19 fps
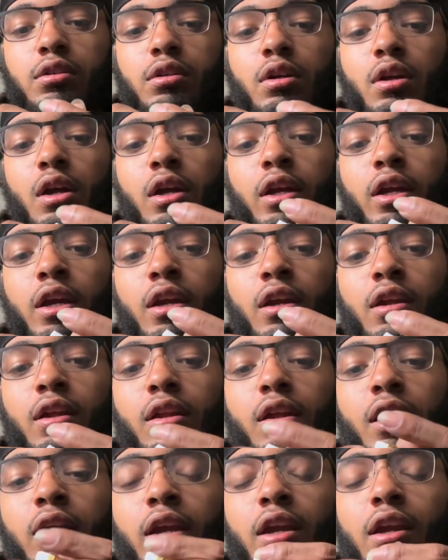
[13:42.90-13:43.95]
I
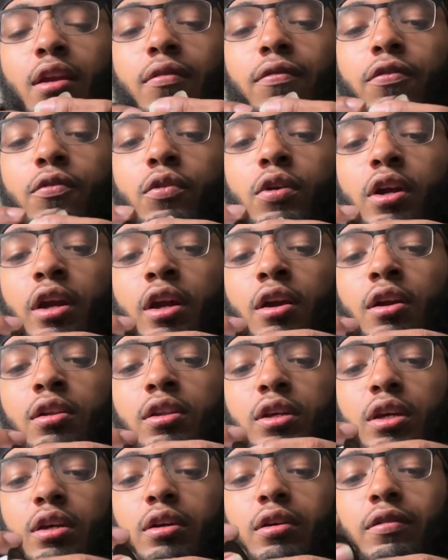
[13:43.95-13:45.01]
can't afford an air leak.